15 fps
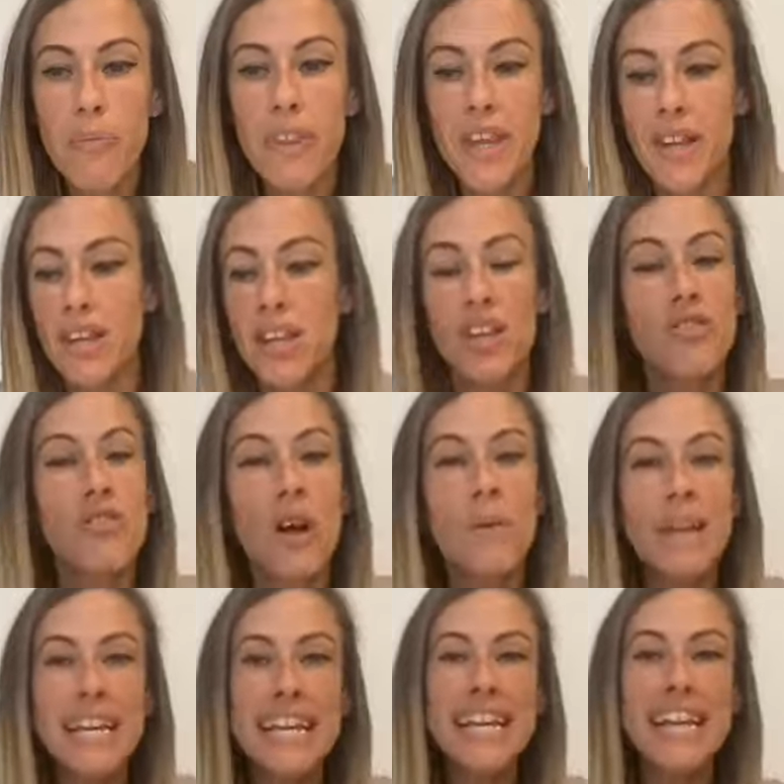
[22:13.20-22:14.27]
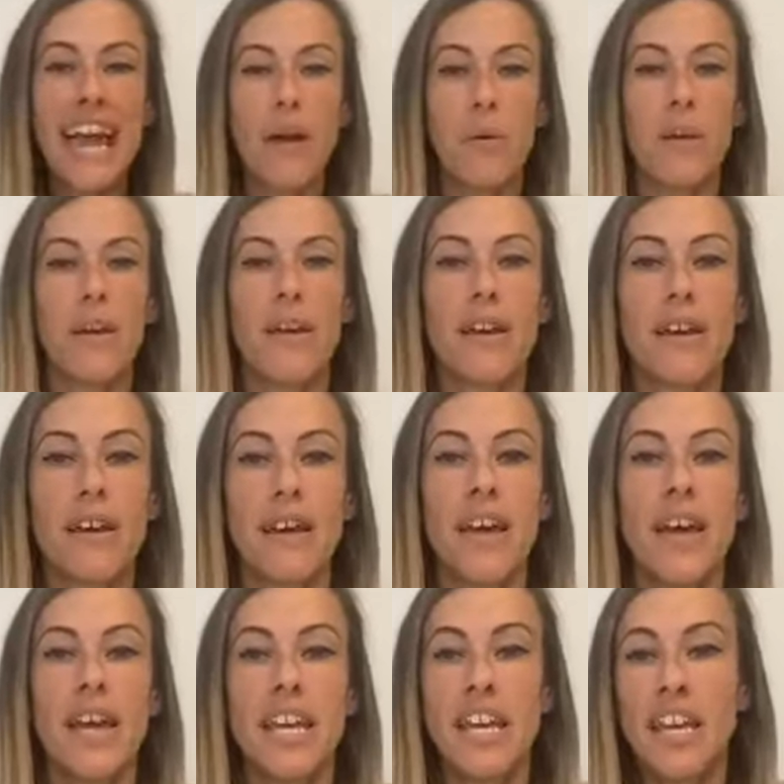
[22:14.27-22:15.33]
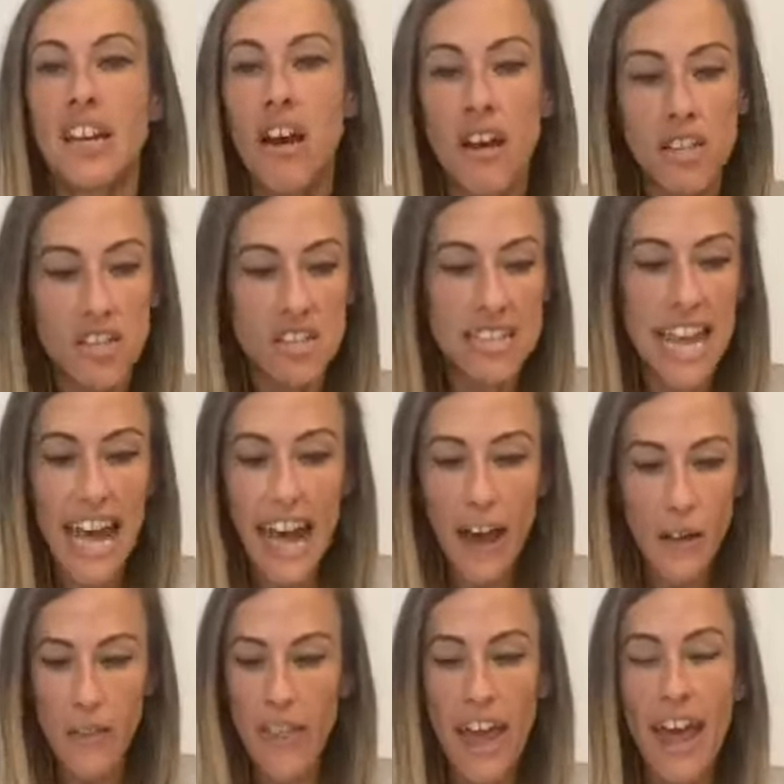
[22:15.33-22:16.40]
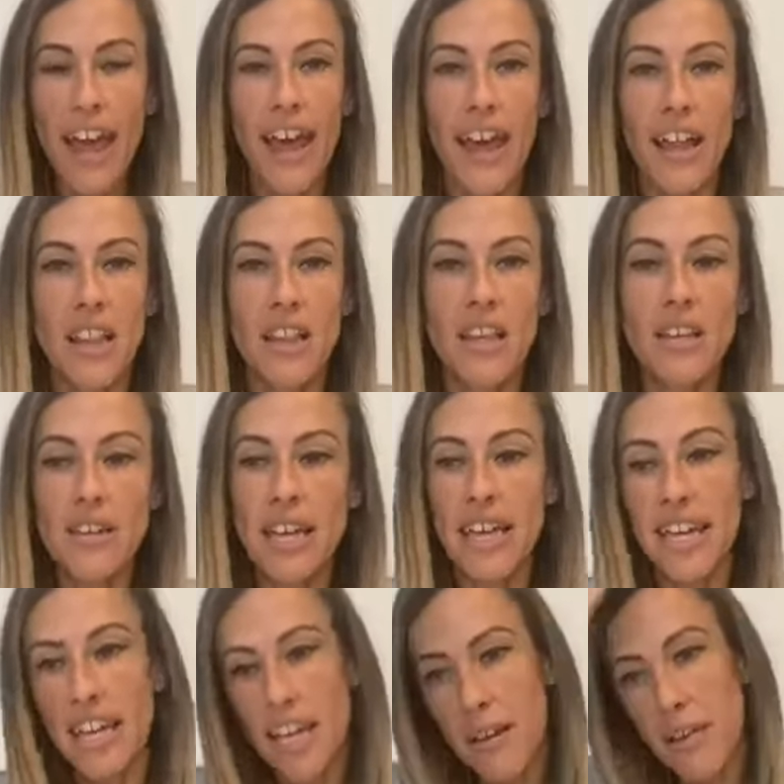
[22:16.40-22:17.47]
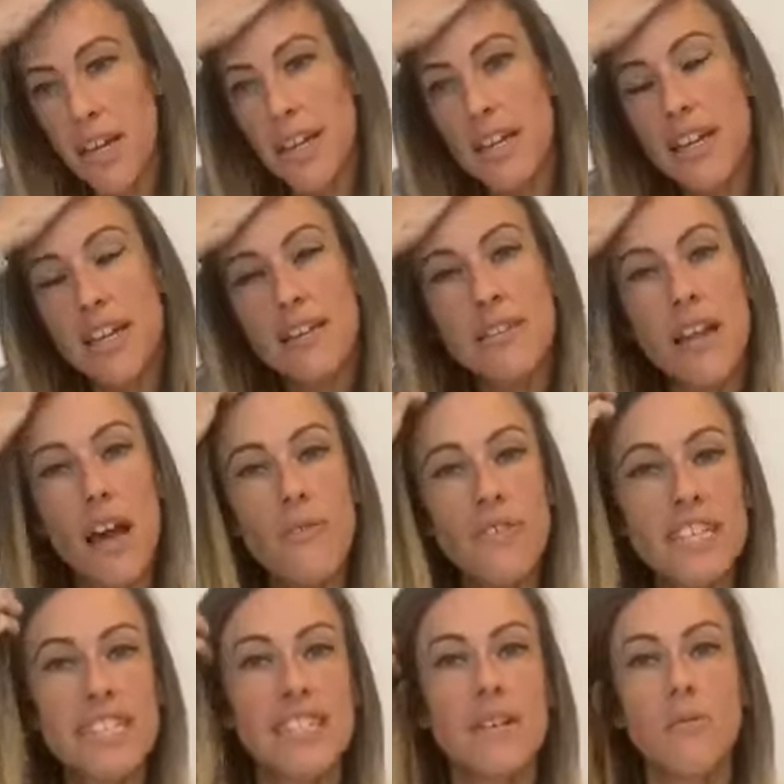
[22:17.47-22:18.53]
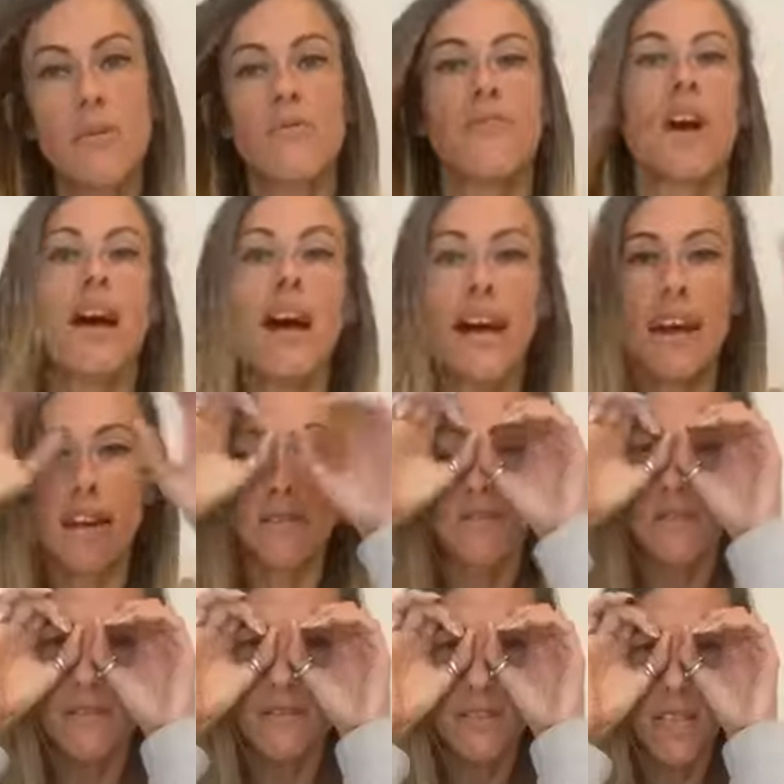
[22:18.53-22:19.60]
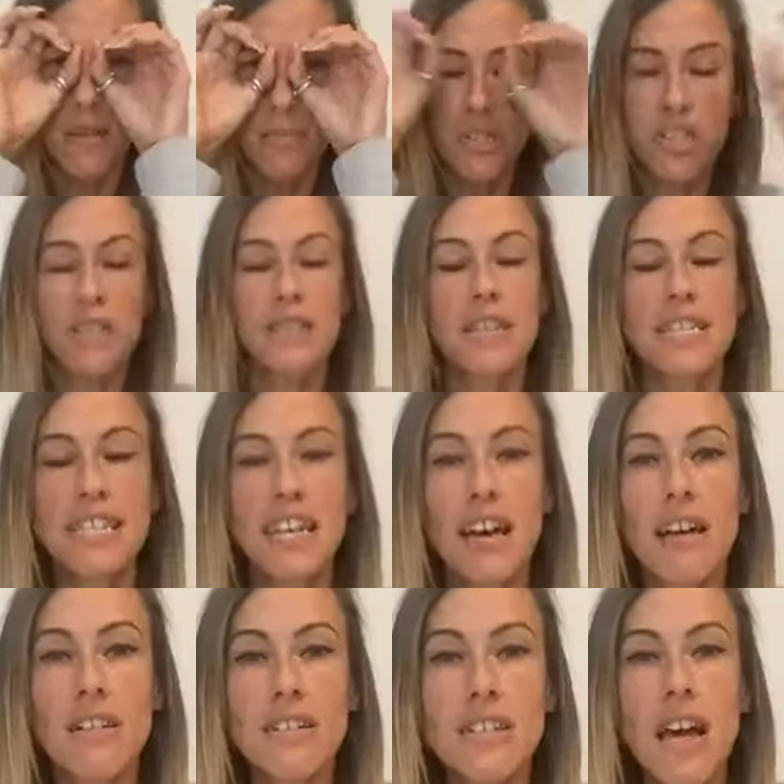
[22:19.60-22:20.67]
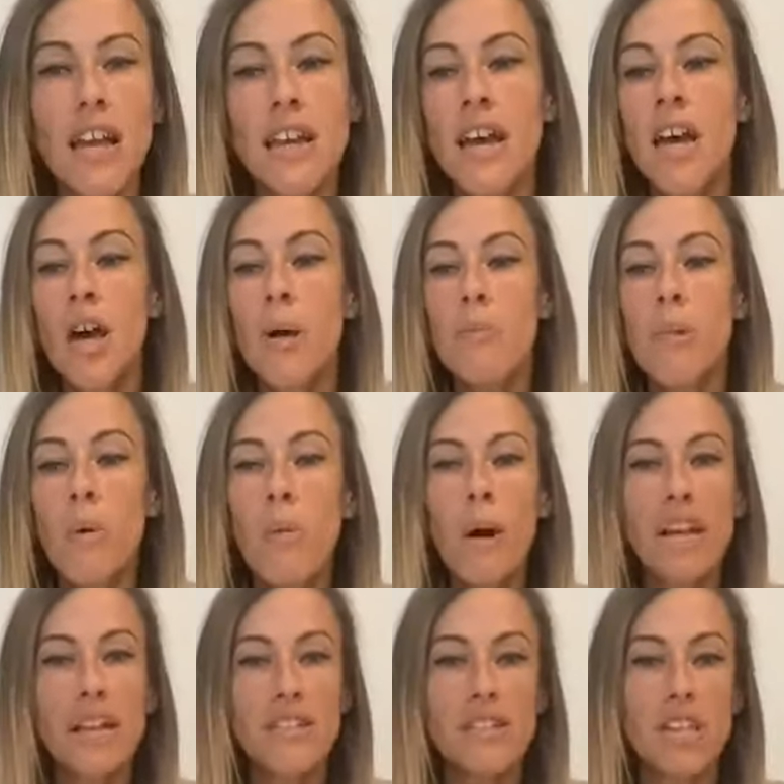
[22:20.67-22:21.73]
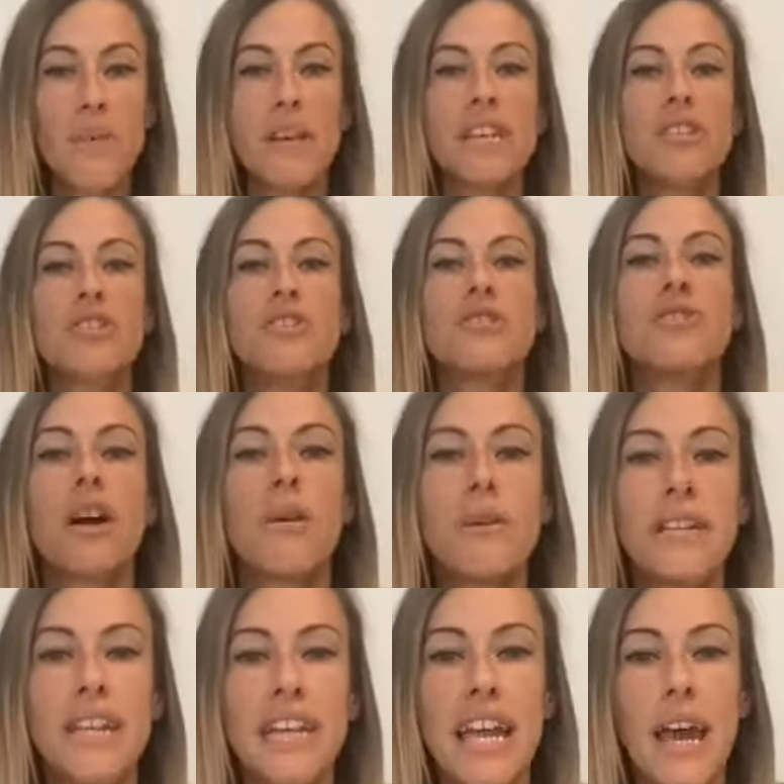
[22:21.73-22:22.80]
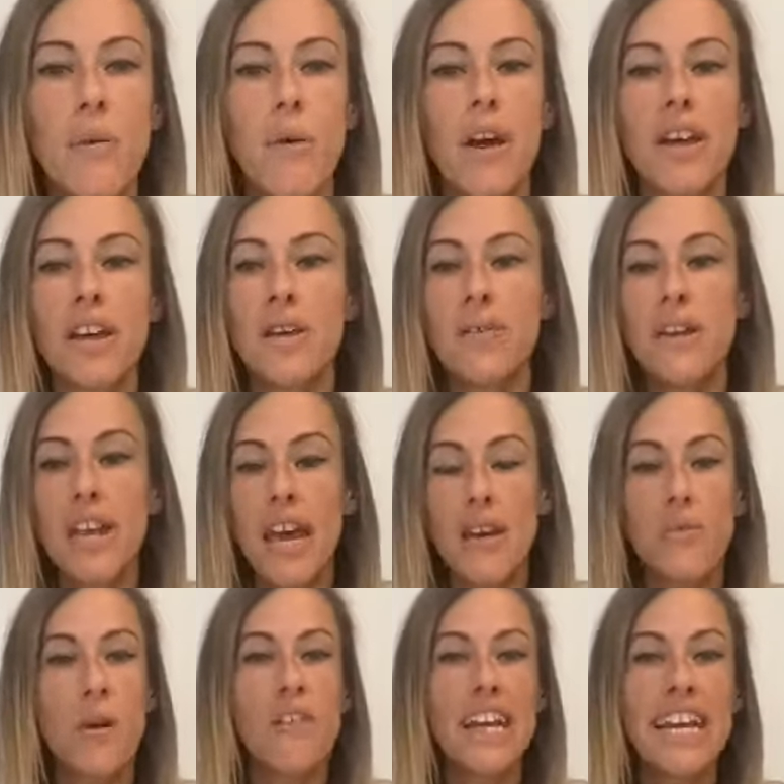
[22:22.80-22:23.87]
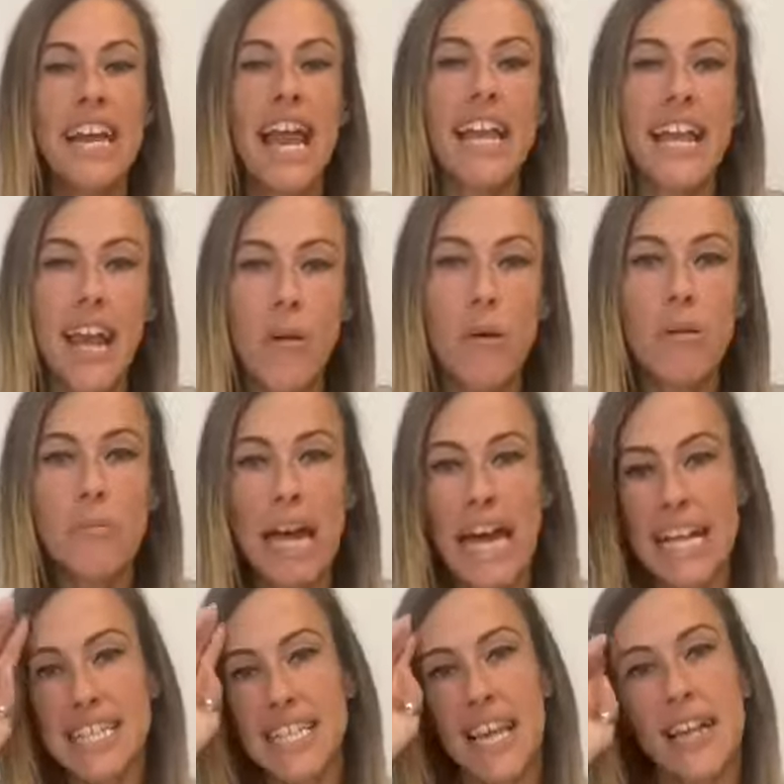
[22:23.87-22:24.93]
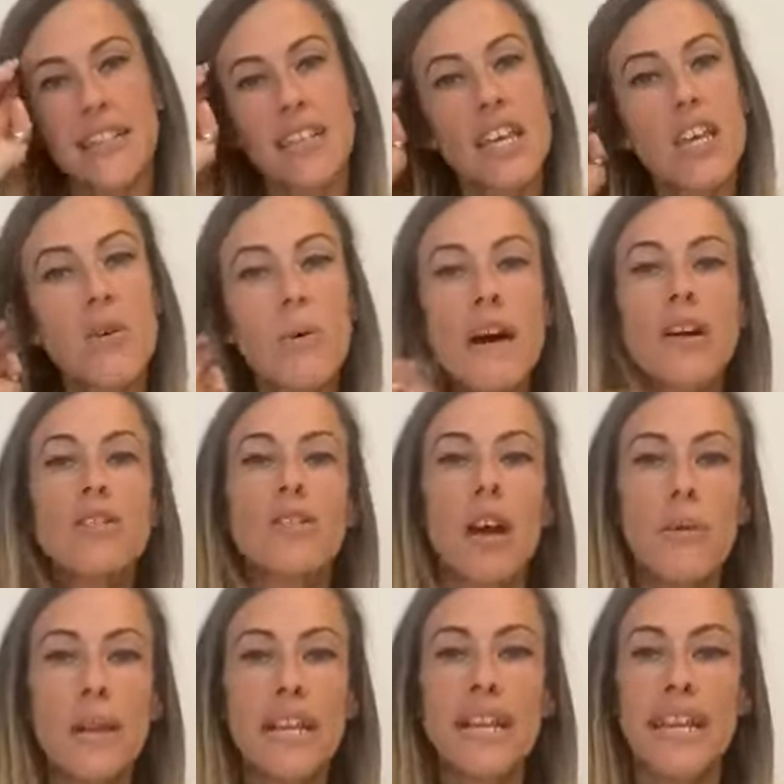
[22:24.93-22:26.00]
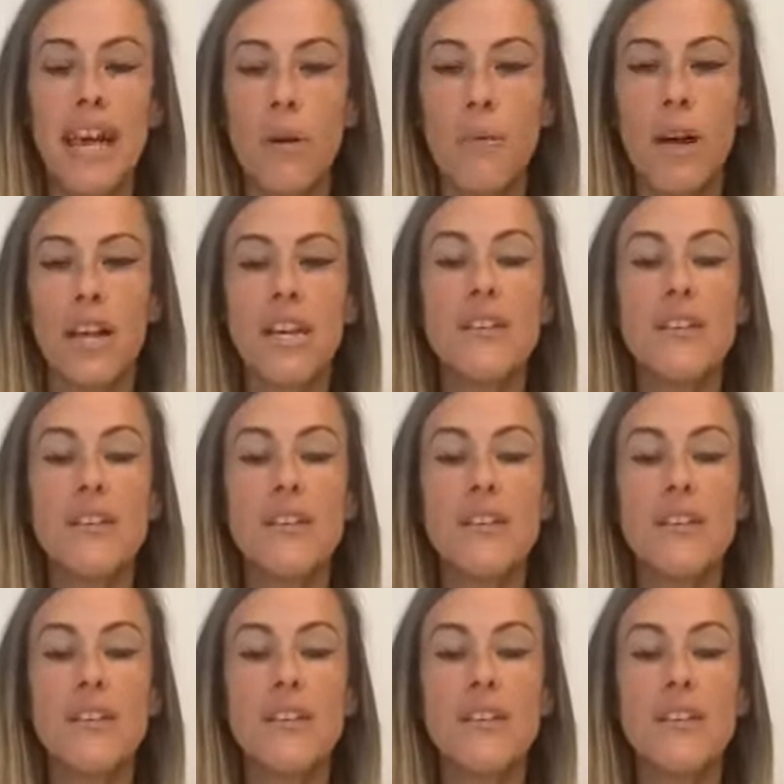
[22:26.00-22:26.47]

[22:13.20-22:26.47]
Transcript: You're growing your network. You're not just out there you obviously we've got our opportunity goggles on, but what you're doing is you're growing your network. We're in network marketing. So you are growing your network.